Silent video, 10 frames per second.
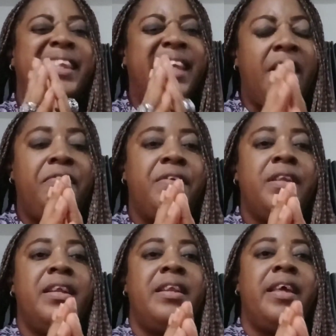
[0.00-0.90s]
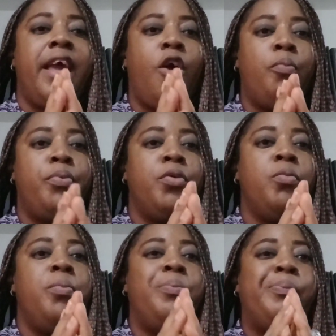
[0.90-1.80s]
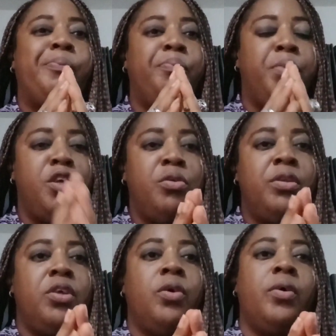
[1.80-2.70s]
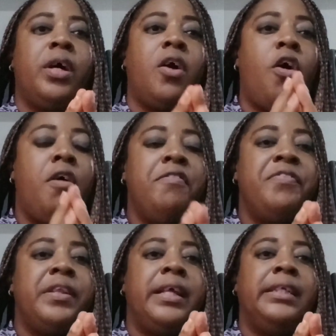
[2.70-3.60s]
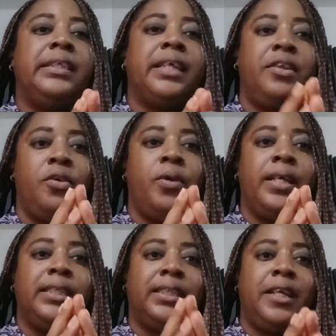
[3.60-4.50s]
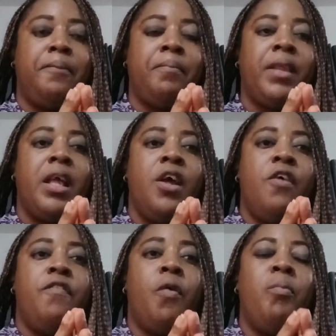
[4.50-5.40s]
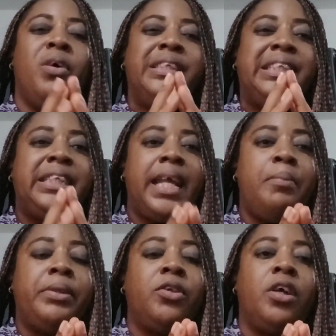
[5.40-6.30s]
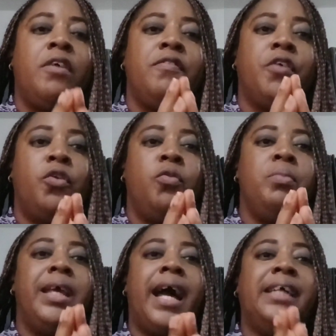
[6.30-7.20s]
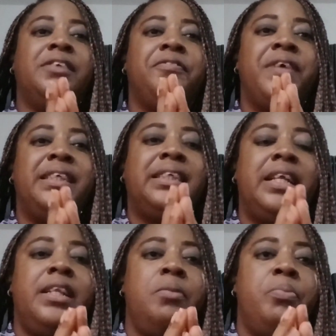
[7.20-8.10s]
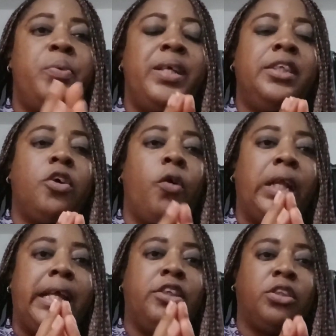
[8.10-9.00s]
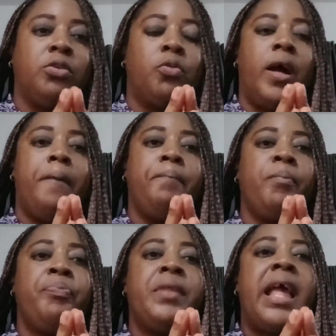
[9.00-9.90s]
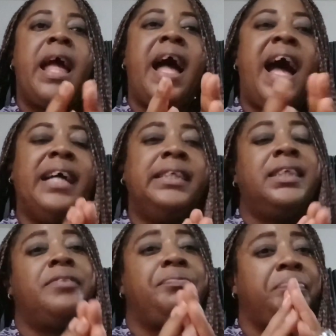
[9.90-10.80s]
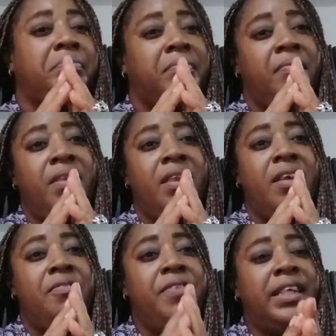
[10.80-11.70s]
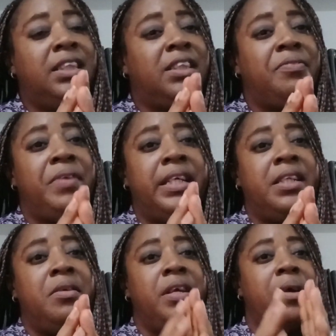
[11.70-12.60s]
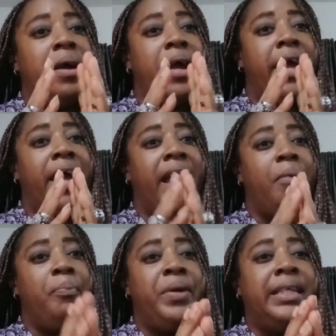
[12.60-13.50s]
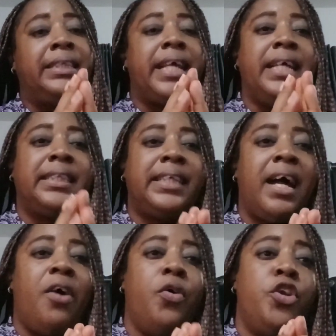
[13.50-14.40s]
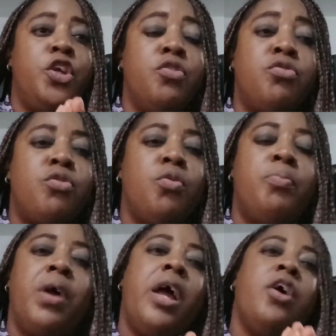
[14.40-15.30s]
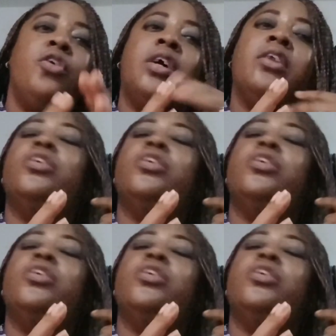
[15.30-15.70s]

definitely help you build your confidence and your esteem. For more tips, you can follow me at First Lady Briggs on Instagram, at First Lady Briggs Esther on YouTube. You can